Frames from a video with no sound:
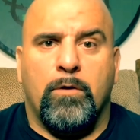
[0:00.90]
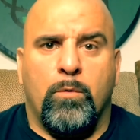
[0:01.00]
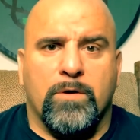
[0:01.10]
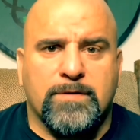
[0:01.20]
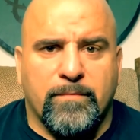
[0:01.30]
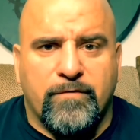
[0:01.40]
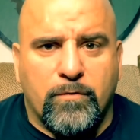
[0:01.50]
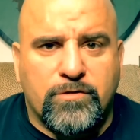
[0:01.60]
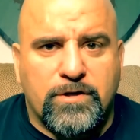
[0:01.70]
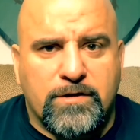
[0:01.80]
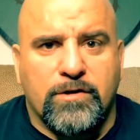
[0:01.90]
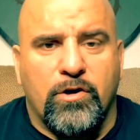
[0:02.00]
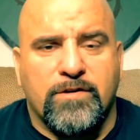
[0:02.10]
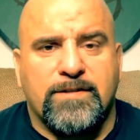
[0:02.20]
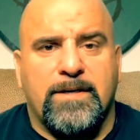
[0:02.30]
What's up, folks? Justin
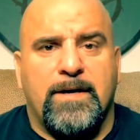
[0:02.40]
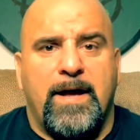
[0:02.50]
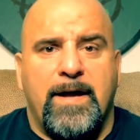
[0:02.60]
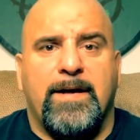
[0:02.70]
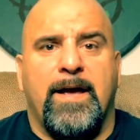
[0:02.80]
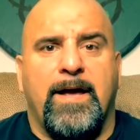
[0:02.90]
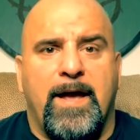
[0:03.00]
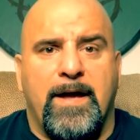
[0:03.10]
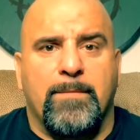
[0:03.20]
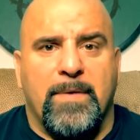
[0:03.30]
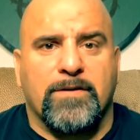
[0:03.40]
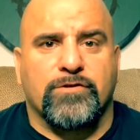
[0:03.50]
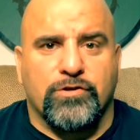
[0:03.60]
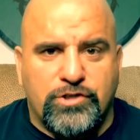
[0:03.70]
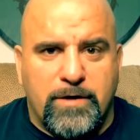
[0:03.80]
Garcia, aka
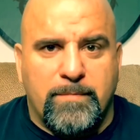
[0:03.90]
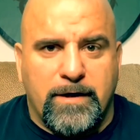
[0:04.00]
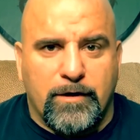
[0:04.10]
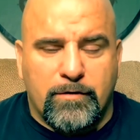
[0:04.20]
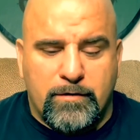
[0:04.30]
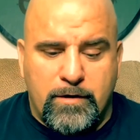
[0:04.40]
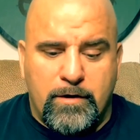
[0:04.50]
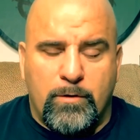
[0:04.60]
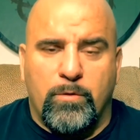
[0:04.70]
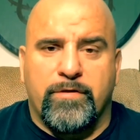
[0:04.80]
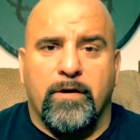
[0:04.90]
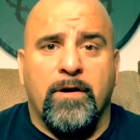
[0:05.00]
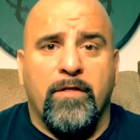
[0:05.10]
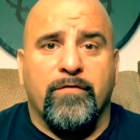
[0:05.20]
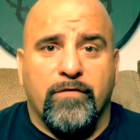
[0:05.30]
Master Chim here, with
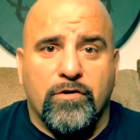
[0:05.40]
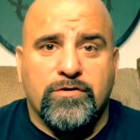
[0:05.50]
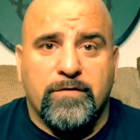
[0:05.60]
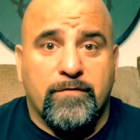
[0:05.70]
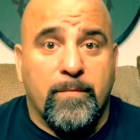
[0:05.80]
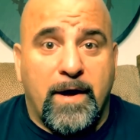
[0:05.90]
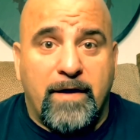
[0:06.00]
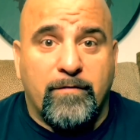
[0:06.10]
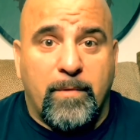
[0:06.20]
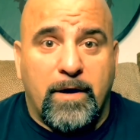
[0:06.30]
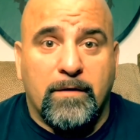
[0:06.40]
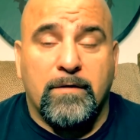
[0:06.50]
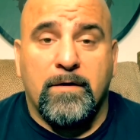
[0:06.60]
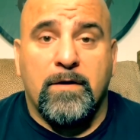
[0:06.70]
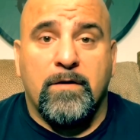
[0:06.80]
another verse from the Hávamál.
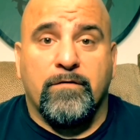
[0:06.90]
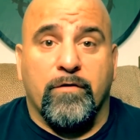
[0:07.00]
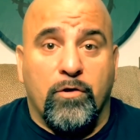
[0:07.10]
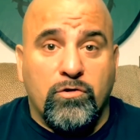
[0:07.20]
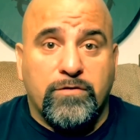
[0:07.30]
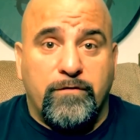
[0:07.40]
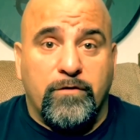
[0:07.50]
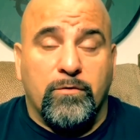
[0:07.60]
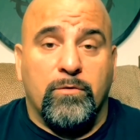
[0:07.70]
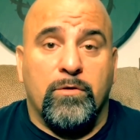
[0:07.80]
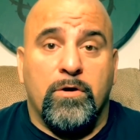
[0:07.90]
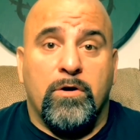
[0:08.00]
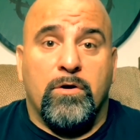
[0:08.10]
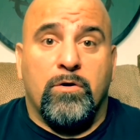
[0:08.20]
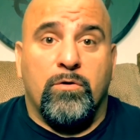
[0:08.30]
For those of you
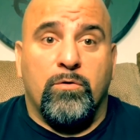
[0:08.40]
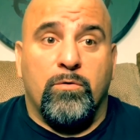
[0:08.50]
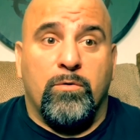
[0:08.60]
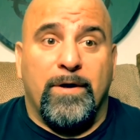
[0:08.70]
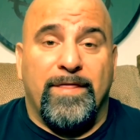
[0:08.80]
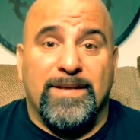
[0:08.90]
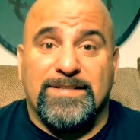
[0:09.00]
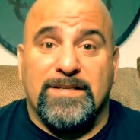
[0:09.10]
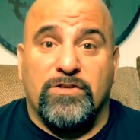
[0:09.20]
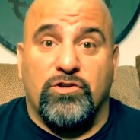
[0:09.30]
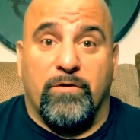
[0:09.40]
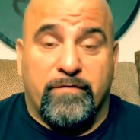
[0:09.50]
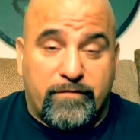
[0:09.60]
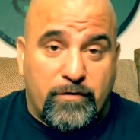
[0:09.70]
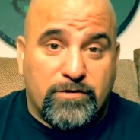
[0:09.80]
who this is your
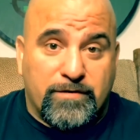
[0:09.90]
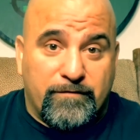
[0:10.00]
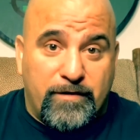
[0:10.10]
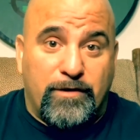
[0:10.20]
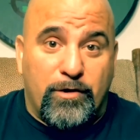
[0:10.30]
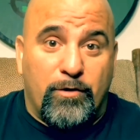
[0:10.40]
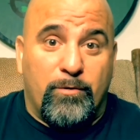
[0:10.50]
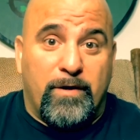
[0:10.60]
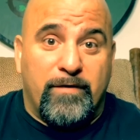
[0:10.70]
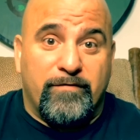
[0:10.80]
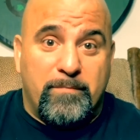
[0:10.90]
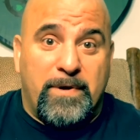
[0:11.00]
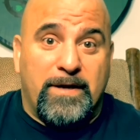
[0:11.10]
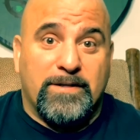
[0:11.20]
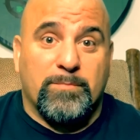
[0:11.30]
first video of
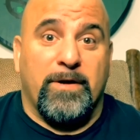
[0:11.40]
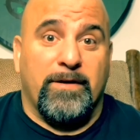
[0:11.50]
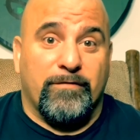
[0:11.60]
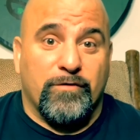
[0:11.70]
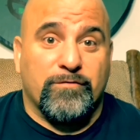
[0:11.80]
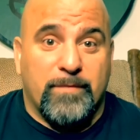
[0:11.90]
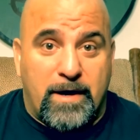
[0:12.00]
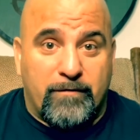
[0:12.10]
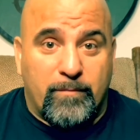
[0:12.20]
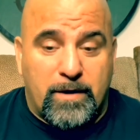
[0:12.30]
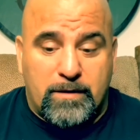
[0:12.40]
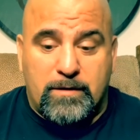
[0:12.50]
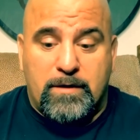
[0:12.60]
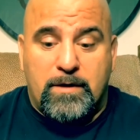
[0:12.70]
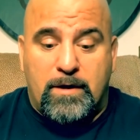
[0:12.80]
me explaining a verse from the Hávamál,
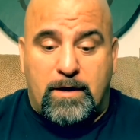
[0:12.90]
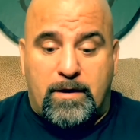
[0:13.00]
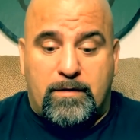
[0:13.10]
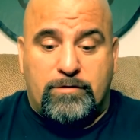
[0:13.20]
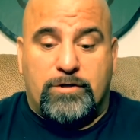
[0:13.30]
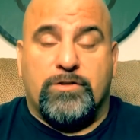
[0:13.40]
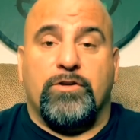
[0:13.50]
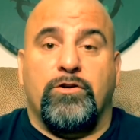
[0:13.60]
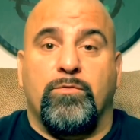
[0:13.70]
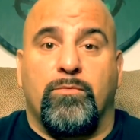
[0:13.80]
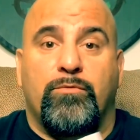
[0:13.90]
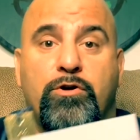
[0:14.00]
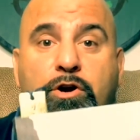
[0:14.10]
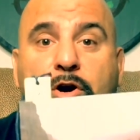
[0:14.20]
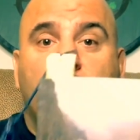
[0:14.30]
just so you
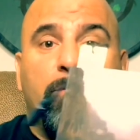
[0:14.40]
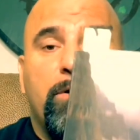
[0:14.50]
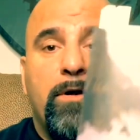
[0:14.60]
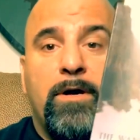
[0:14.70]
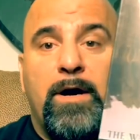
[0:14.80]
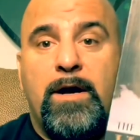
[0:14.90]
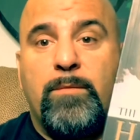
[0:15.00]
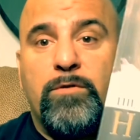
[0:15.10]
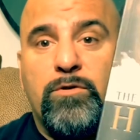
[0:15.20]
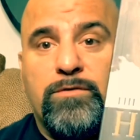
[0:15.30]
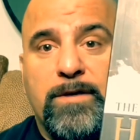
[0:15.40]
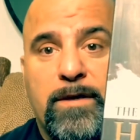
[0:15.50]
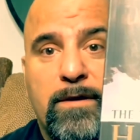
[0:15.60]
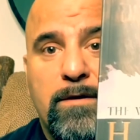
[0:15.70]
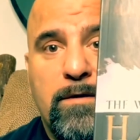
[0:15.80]
know, I am using